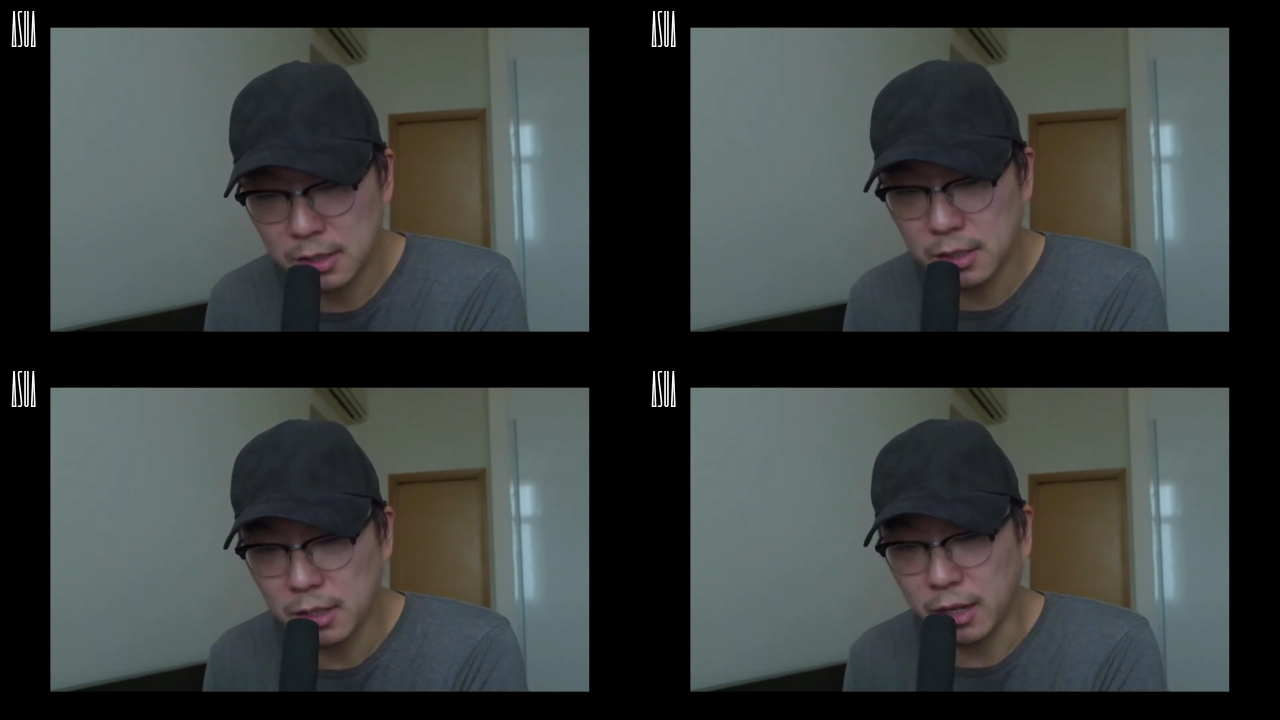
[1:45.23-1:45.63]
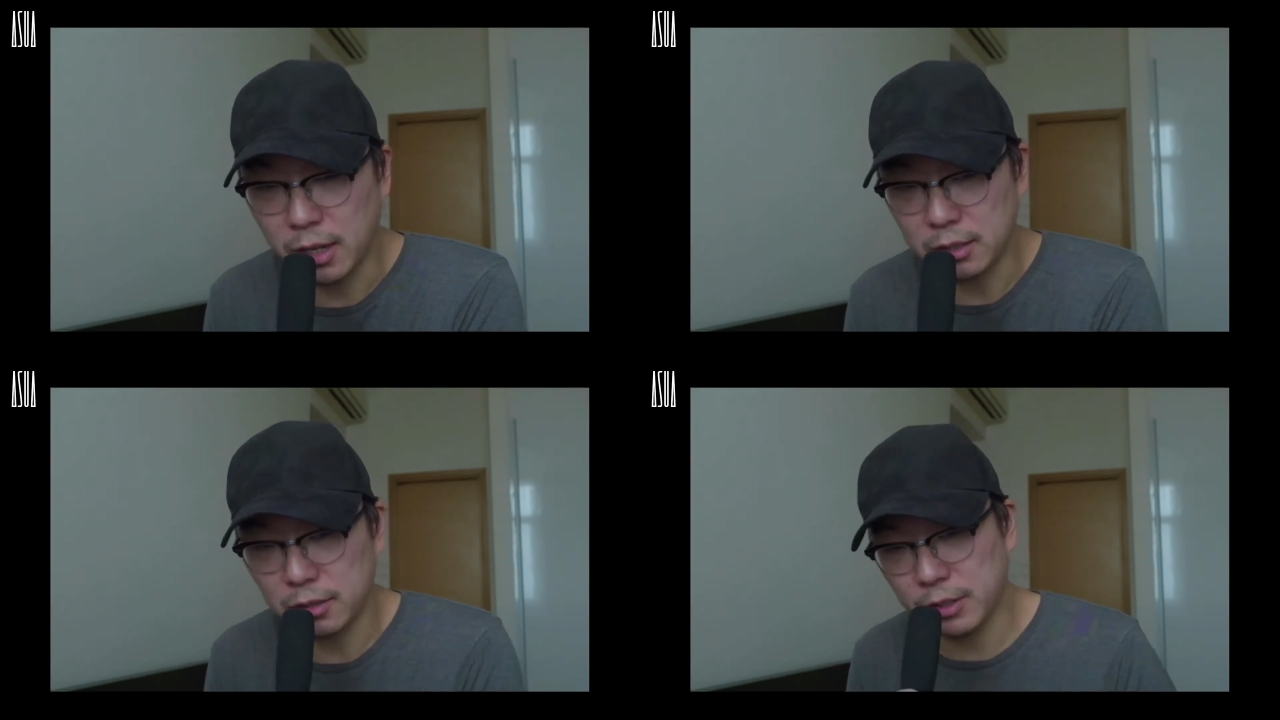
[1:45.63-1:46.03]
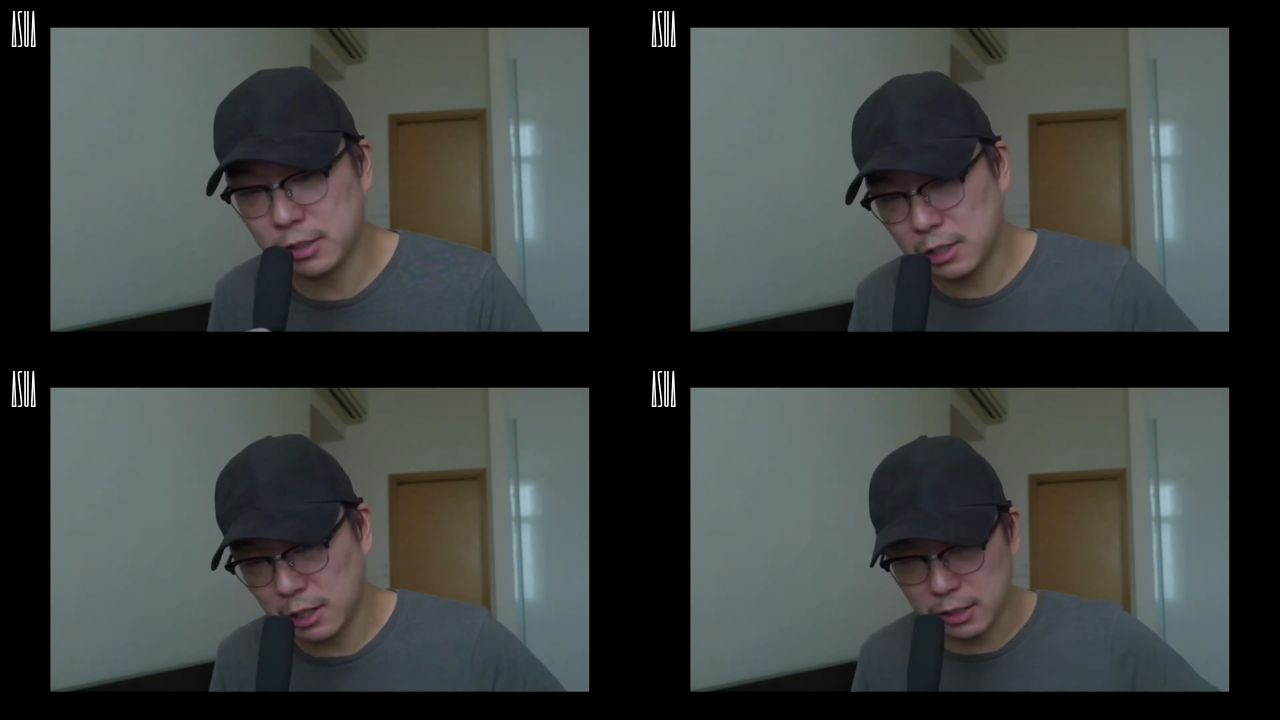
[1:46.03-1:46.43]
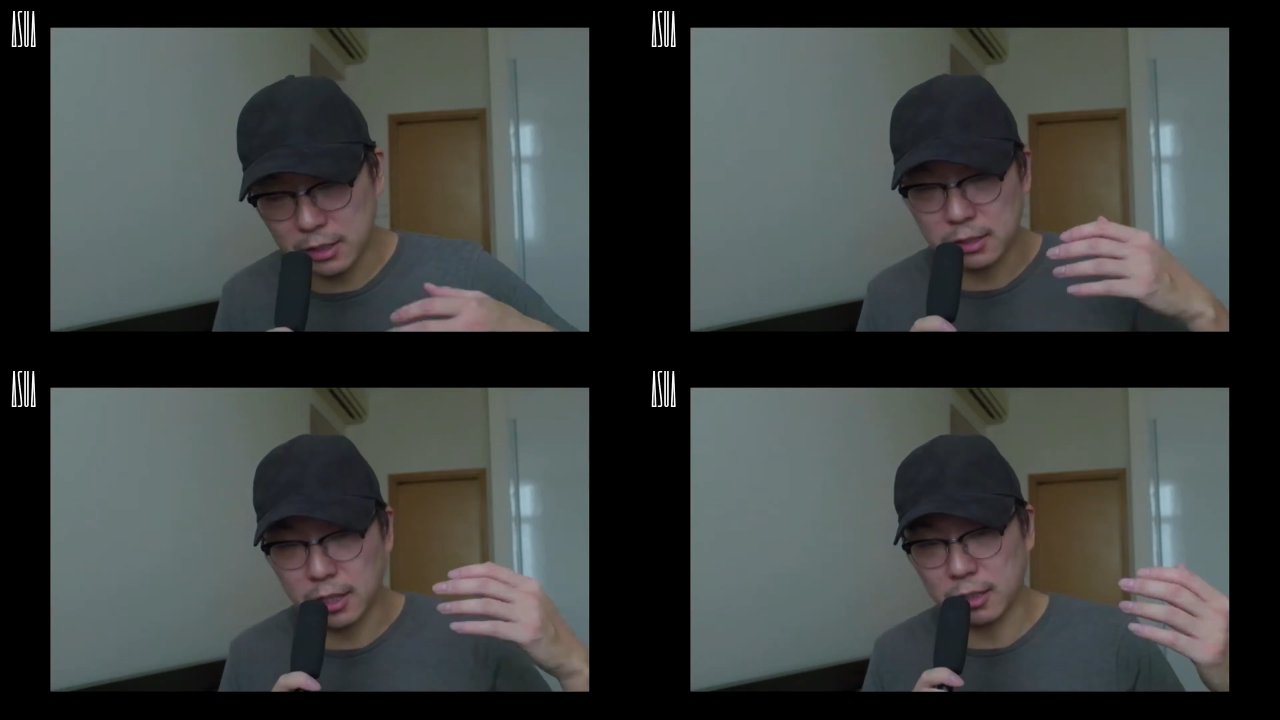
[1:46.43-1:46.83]
and
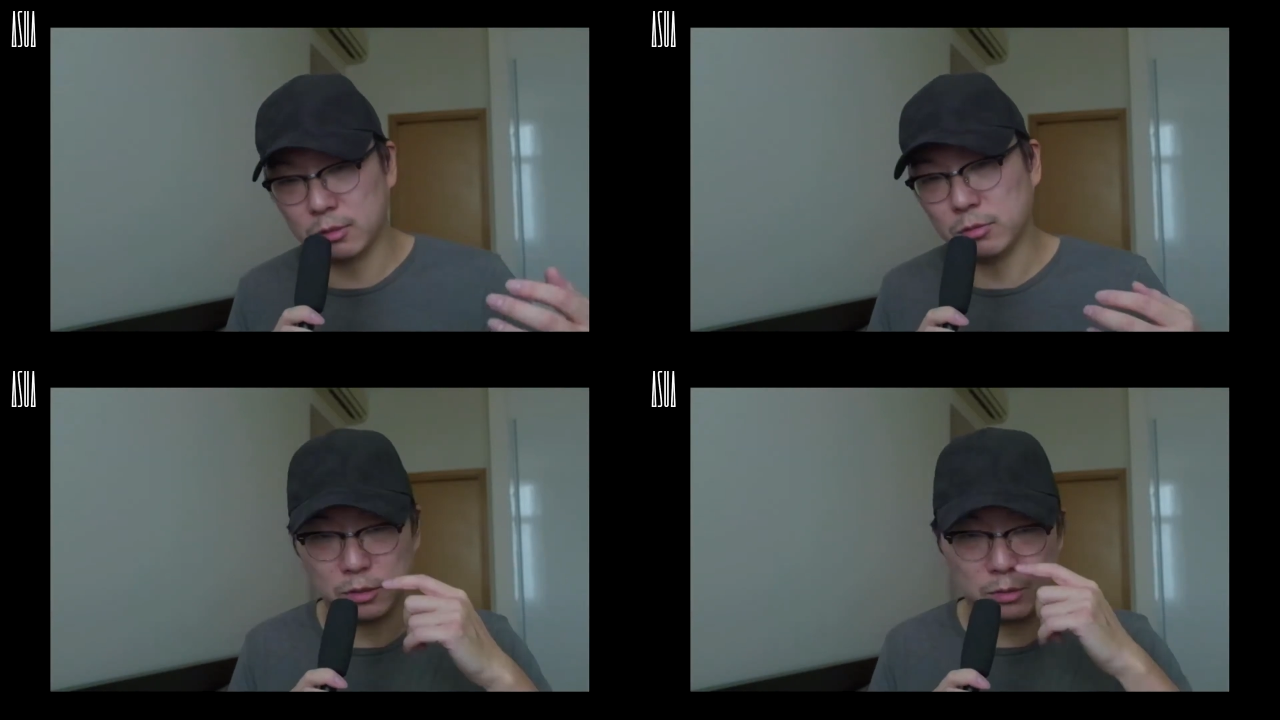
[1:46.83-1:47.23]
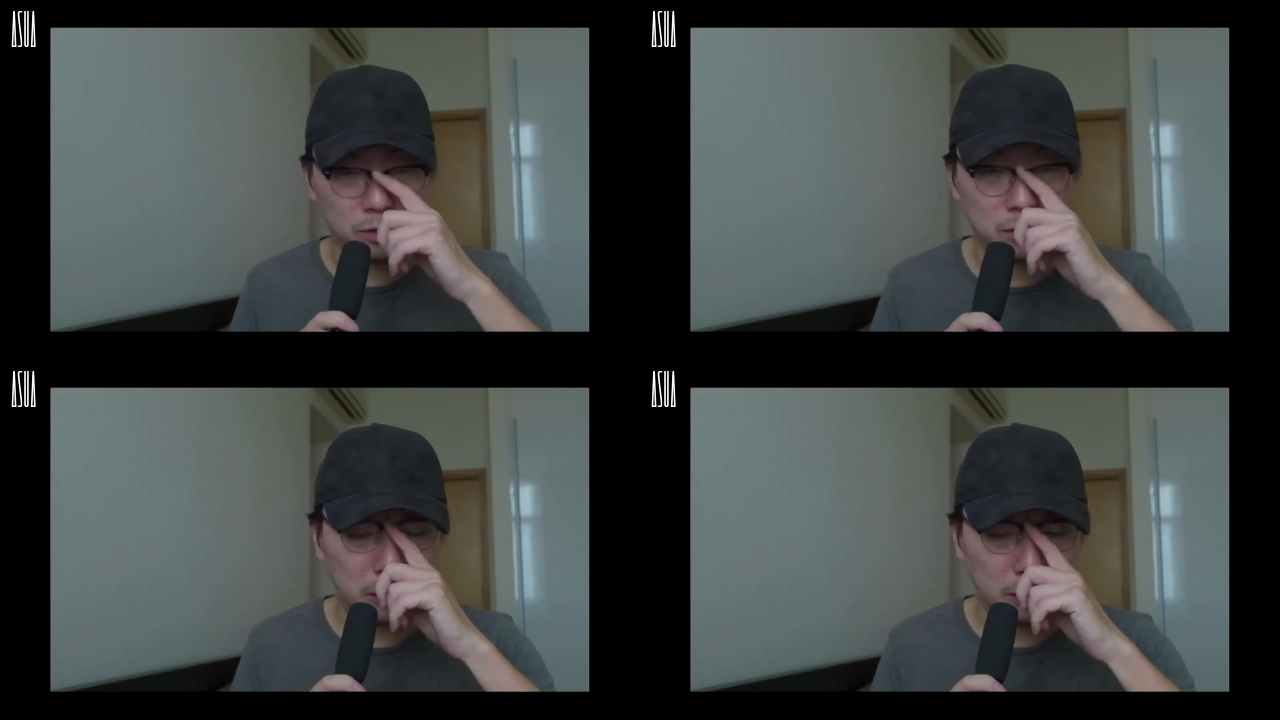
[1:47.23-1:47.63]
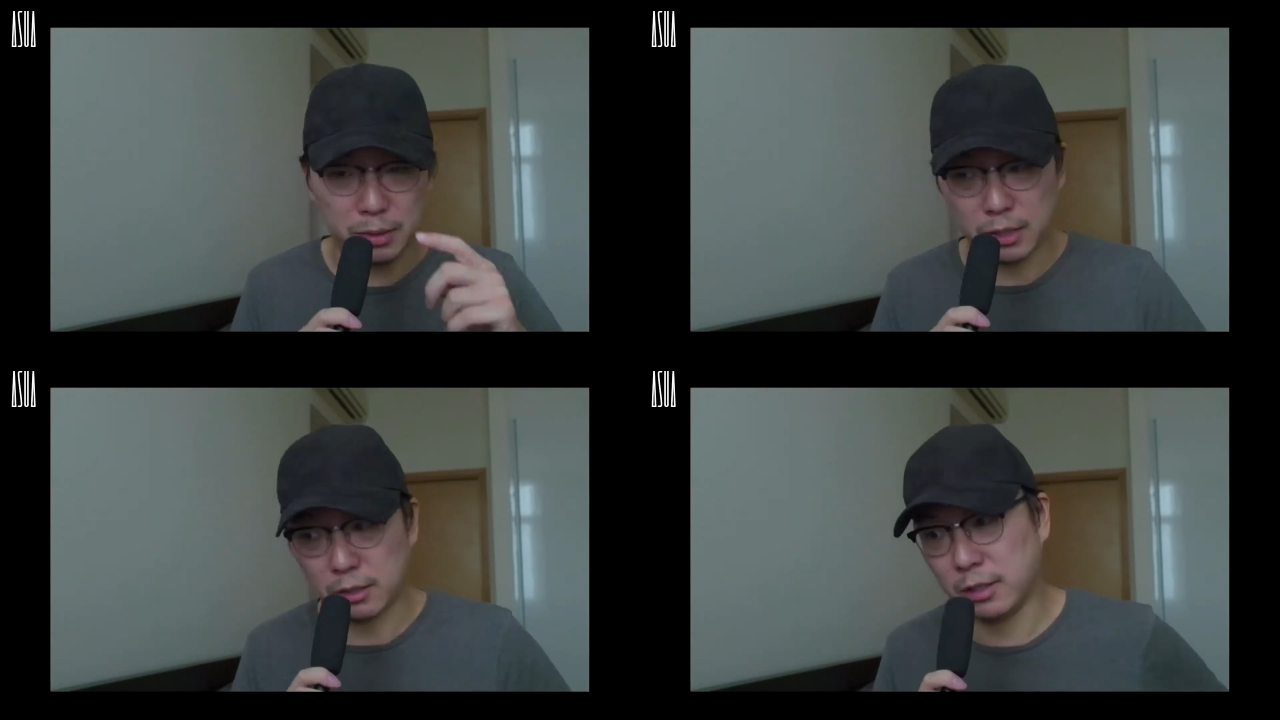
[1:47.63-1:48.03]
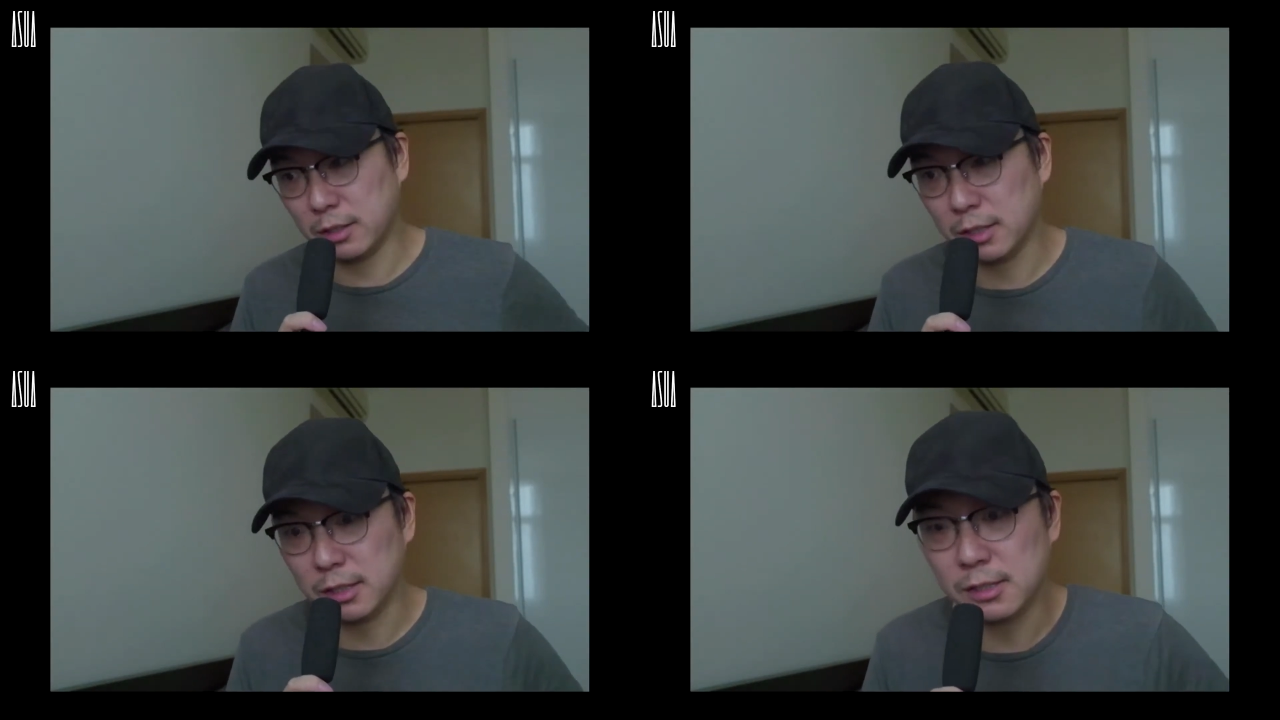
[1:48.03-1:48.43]
eventually down the road, once I get better
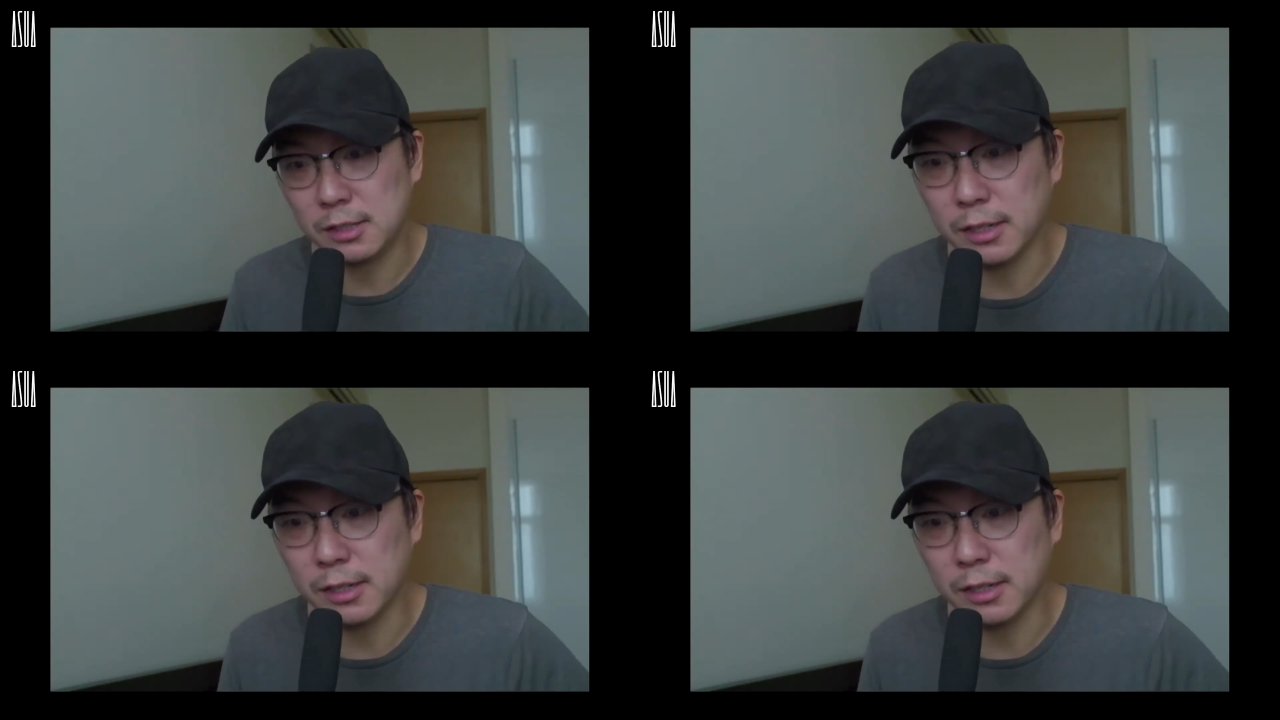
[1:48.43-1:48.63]
at this,